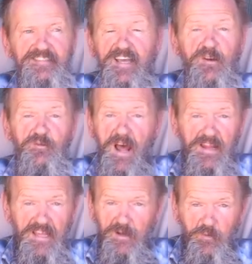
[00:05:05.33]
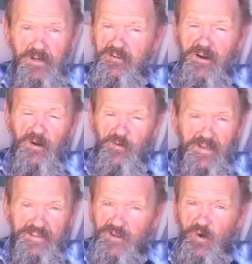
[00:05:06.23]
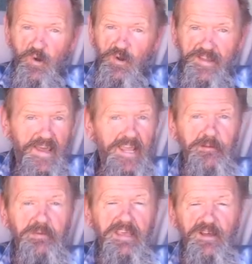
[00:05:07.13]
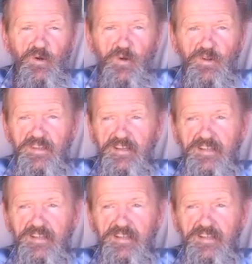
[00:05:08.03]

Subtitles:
I do not like winter. I don't like the cold. I hate being cold.